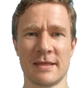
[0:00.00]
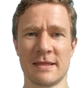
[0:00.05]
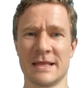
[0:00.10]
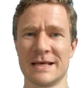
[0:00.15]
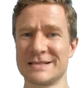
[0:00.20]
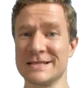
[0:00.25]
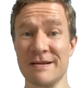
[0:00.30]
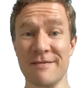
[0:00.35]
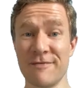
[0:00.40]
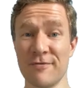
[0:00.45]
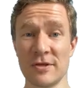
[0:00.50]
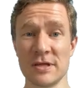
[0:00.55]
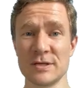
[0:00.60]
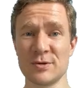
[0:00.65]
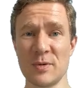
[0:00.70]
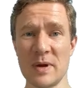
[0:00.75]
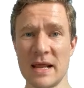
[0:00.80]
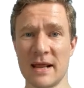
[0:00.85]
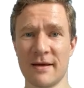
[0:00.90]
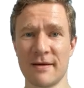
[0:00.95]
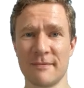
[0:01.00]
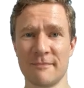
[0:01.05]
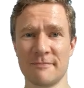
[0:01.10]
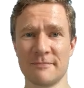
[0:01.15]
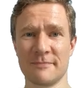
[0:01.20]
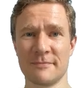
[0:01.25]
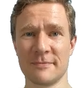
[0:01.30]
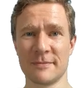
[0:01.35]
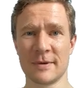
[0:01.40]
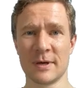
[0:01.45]
that's it for this week.
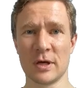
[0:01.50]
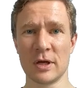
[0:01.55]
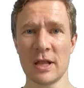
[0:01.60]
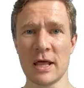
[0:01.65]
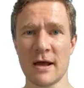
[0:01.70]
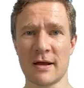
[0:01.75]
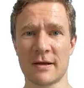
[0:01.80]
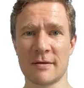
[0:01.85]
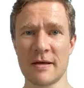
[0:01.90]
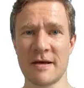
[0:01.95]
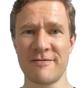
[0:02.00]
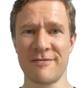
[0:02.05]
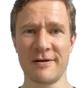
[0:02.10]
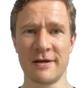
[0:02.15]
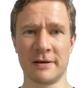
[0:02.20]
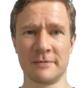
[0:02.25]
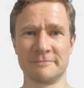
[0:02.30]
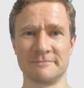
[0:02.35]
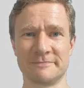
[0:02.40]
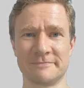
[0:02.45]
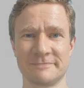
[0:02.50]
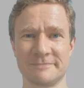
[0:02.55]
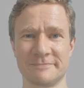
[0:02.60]
Good luck. Have fun.